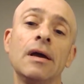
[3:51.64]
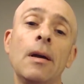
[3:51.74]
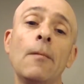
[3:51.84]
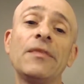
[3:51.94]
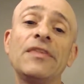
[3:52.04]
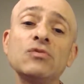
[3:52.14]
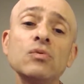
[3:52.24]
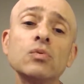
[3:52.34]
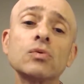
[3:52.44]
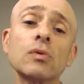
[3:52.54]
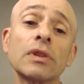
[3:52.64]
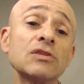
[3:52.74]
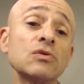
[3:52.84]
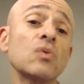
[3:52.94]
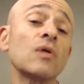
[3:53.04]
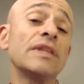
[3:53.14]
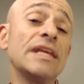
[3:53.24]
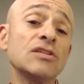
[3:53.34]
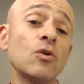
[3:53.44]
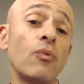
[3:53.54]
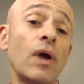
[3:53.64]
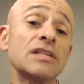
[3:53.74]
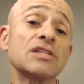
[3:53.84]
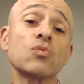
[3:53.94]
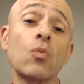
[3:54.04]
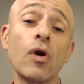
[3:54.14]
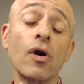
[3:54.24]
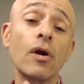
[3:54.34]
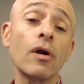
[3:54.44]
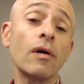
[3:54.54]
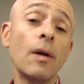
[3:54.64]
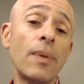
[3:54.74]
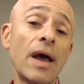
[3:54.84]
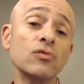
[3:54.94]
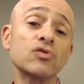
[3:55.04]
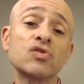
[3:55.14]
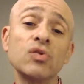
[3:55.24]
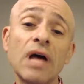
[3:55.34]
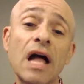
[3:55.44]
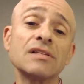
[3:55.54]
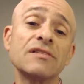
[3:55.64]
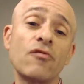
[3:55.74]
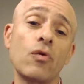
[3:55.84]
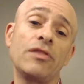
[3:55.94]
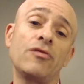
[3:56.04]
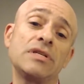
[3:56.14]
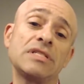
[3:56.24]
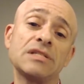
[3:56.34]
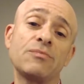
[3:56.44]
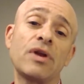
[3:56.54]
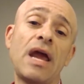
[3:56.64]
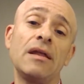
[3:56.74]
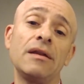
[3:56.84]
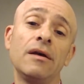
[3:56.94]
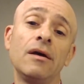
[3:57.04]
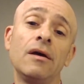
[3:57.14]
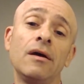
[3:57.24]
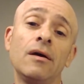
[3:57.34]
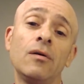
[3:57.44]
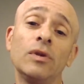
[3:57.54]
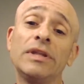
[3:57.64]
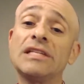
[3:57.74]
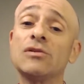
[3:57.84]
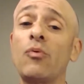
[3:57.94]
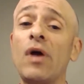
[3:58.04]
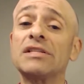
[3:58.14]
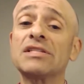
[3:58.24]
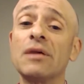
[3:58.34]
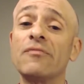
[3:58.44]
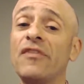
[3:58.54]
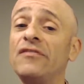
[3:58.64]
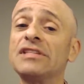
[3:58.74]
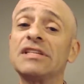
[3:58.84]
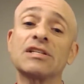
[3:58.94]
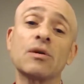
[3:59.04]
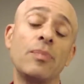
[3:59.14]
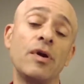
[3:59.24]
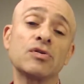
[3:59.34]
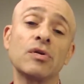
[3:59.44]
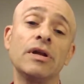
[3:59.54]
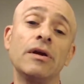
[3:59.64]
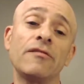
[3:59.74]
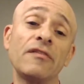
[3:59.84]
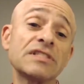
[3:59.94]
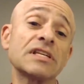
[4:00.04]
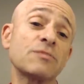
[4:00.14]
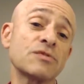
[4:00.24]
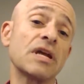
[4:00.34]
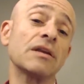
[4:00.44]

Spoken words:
But this was when diesel prices were about $2.43 per gallon. Well, diesel prices up 56%